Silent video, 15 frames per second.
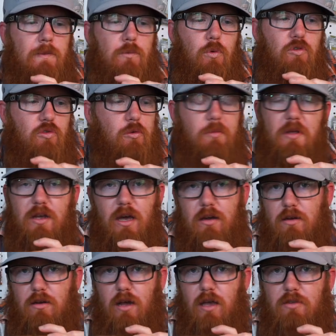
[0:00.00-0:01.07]
which will be
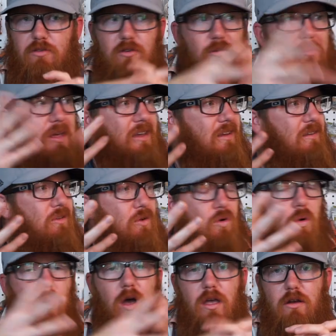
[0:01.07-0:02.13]
kind of nice, and it'll make it a little
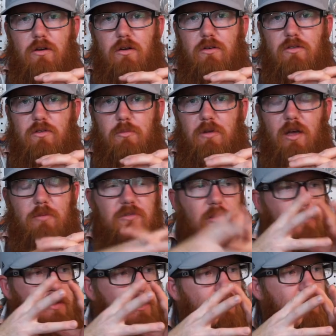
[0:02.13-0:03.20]
quieter. Sometimes
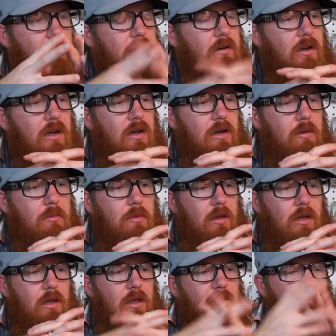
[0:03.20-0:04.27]
up here, um,
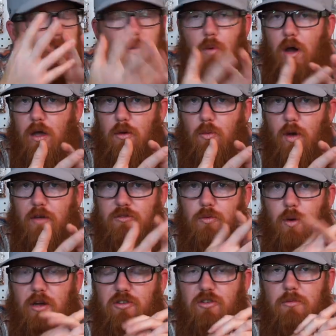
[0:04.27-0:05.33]
my wa wife's
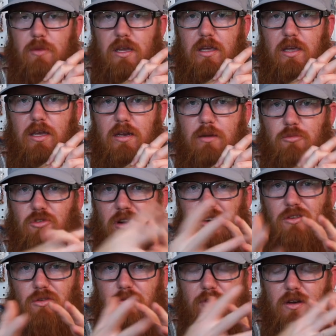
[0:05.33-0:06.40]
watching my kid, and I'm
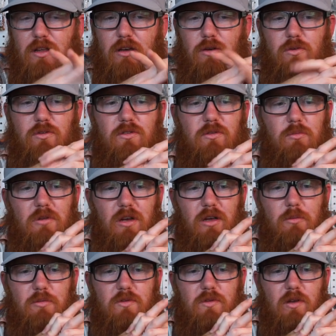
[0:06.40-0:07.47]
trying to do videos.
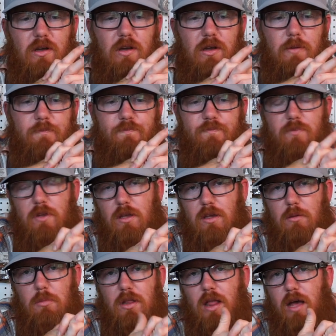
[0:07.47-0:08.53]
Sometimes uh, he
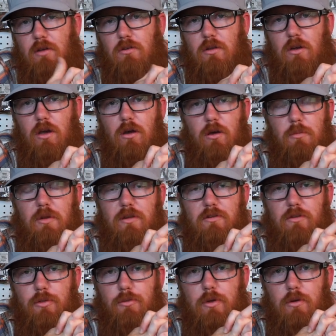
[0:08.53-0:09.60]
can be loud, you know. I mean,
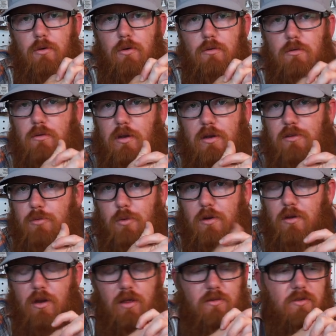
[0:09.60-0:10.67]
he's a three-year-old. It is what
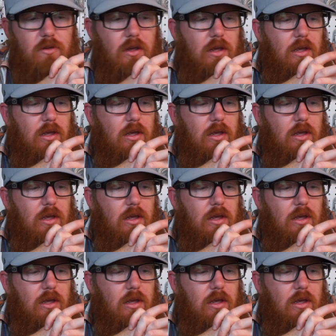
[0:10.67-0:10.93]
it is.